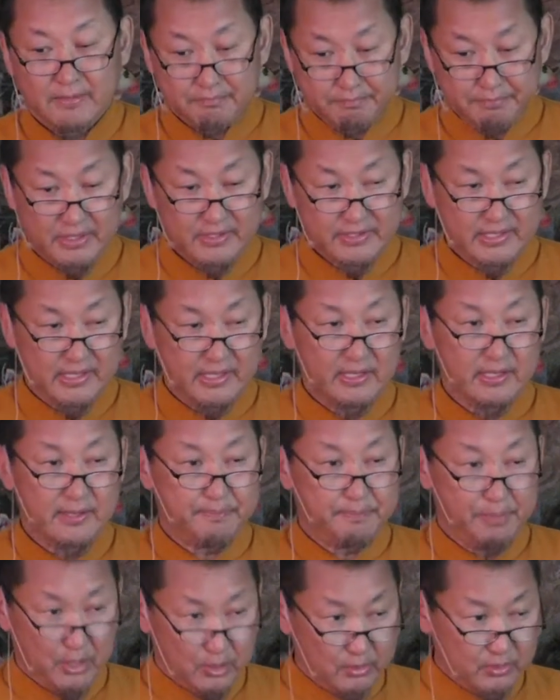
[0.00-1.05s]
But in the
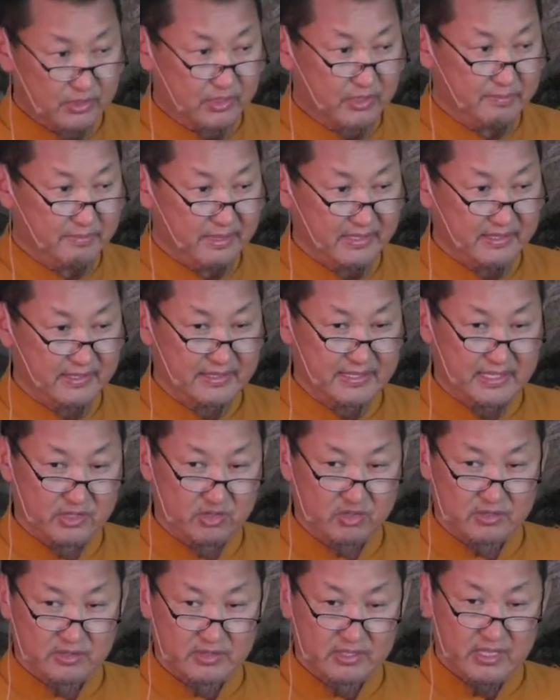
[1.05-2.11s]

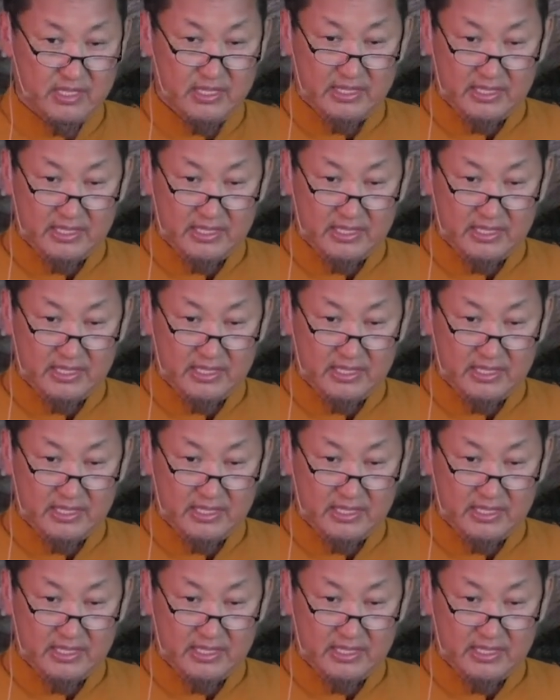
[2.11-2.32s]
post-meditations,